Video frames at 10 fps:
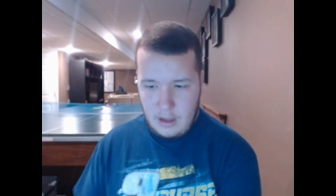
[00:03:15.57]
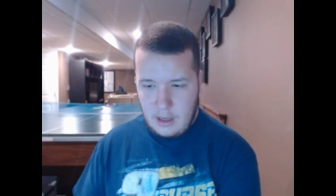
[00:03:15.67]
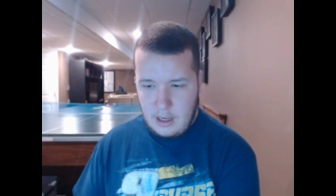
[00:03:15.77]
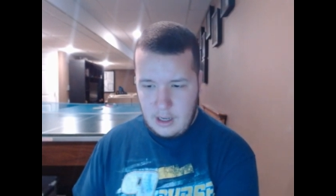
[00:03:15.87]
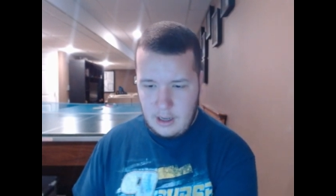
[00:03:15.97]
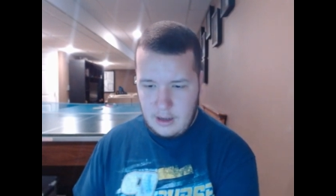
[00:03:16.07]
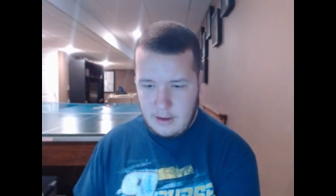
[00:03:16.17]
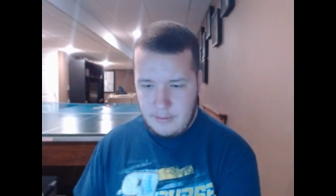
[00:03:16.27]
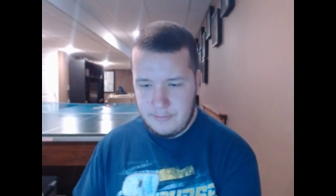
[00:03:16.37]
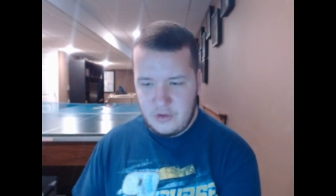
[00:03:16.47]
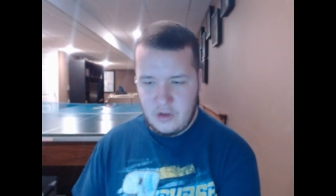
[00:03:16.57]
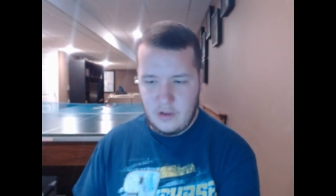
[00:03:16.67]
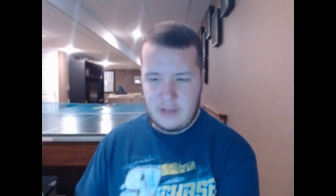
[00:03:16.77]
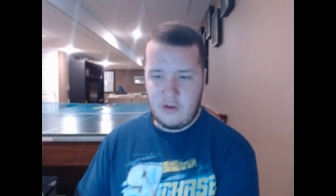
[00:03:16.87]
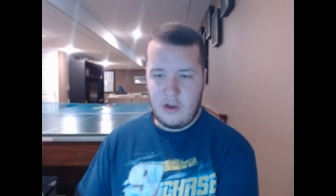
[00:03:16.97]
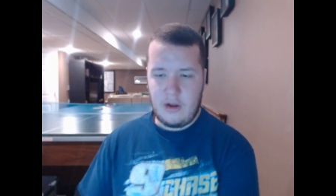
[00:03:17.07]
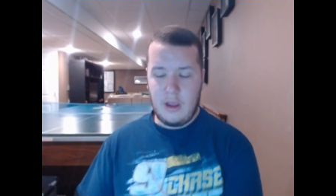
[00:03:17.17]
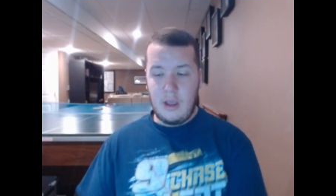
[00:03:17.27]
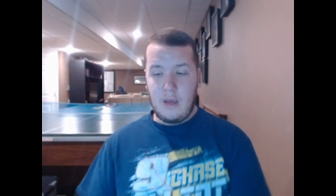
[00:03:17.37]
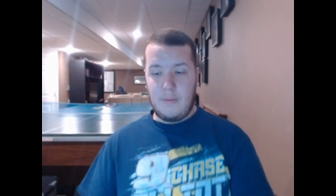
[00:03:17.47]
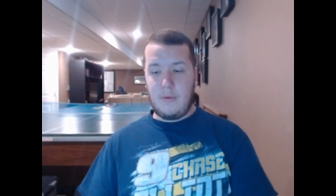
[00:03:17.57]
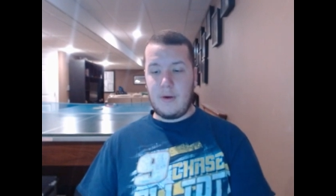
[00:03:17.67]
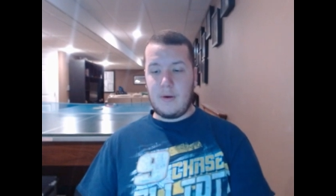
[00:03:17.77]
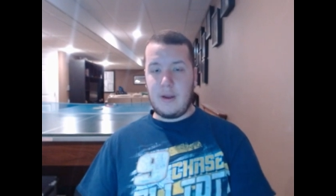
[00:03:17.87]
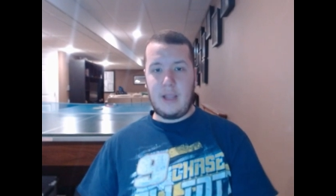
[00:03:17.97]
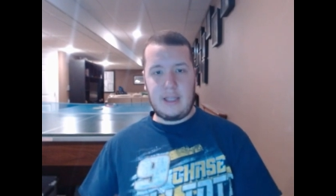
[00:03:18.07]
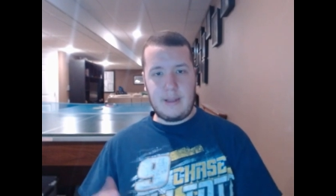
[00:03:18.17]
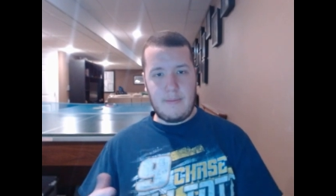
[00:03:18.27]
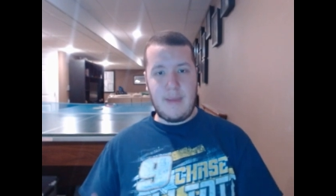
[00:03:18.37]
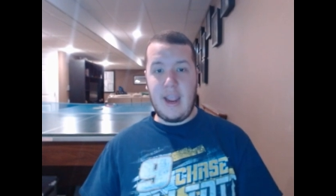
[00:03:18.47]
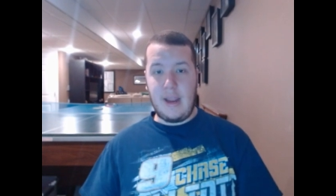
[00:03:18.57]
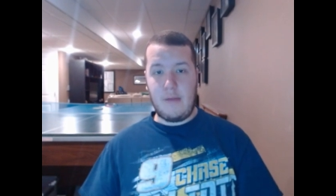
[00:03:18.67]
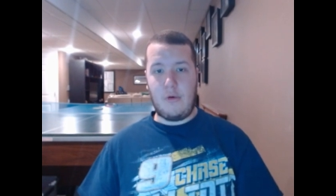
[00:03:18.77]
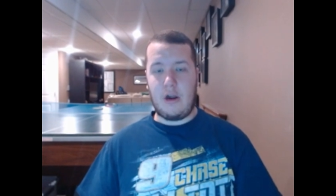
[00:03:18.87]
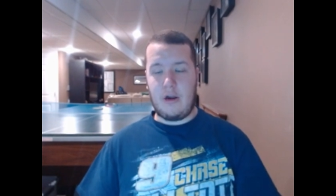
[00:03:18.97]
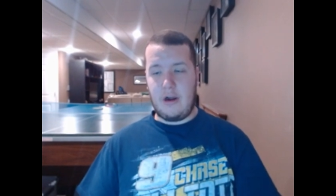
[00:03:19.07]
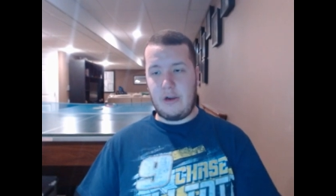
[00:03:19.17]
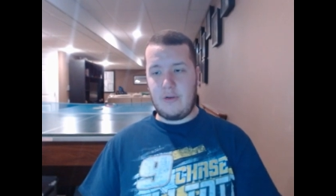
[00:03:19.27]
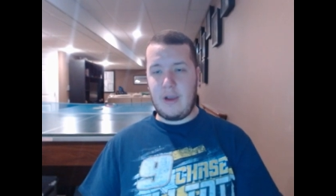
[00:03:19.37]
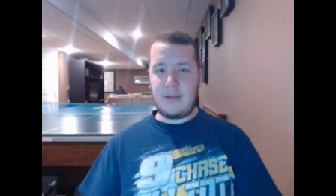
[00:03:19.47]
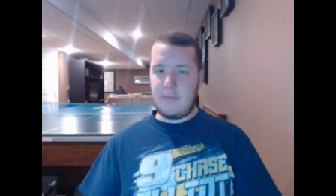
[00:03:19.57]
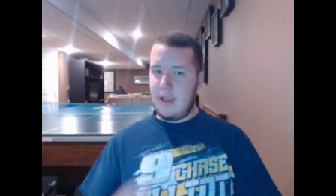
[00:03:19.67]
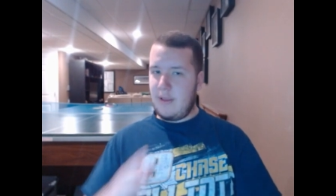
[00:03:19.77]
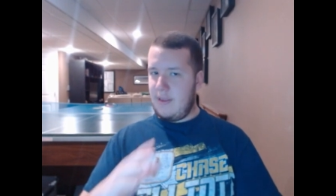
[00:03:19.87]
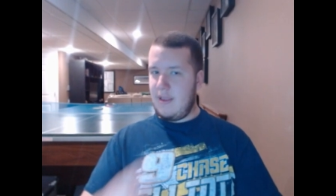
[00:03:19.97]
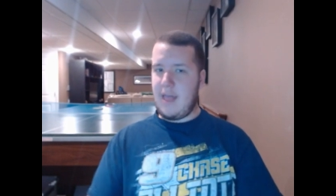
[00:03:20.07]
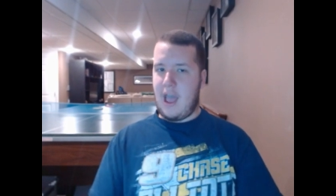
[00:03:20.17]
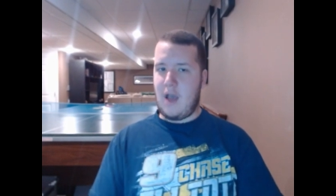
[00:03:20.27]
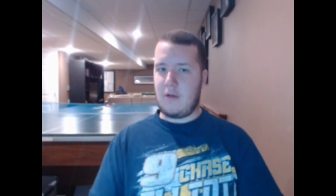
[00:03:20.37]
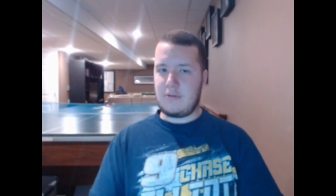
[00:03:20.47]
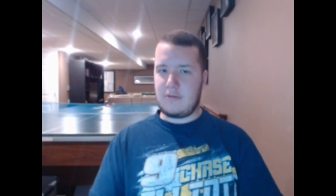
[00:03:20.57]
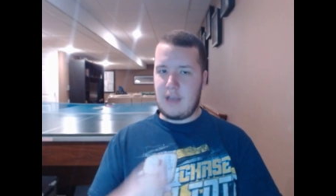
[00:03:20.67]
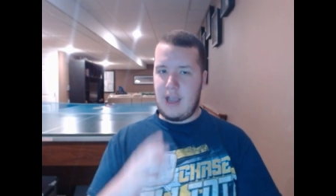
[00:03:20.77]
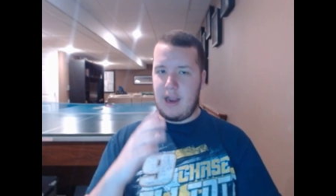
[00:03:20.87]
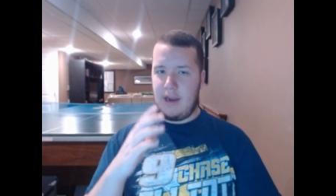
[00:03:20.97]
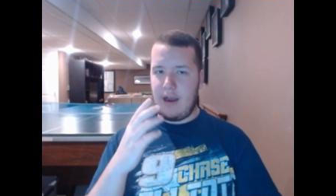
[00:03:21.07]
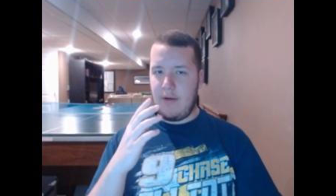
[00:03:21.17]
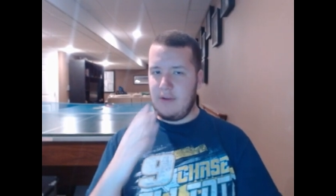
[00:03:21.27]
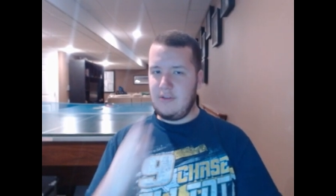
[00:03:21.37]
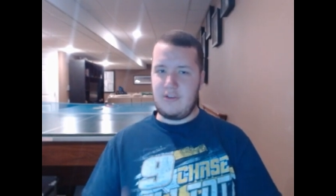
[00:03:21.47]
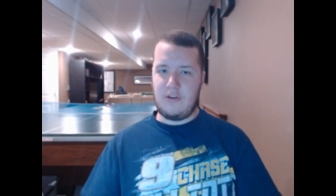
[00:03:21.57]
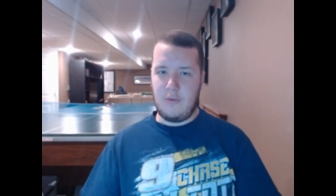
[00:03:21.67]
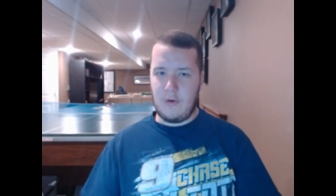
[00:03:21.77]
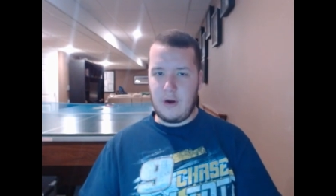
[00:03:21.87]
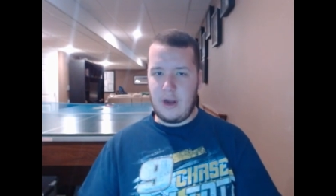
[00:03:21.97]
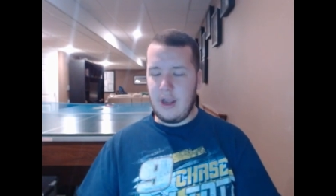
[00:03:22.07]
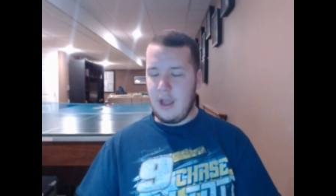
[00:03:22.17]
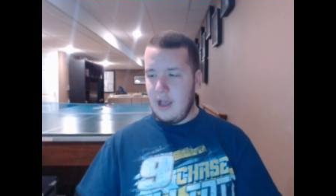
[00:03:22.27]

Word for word: Um, so that's good. But we were in like the main water area, so I could, we could see the house, and I wasn't too worried.